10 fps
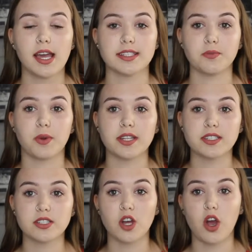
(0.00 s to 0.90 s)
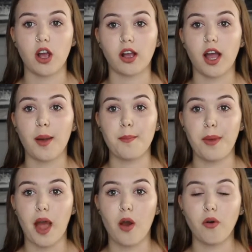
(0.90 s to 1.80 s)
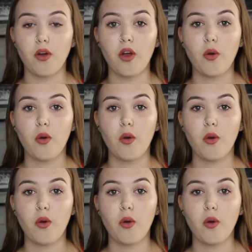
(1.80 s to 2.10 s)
I did want to talk about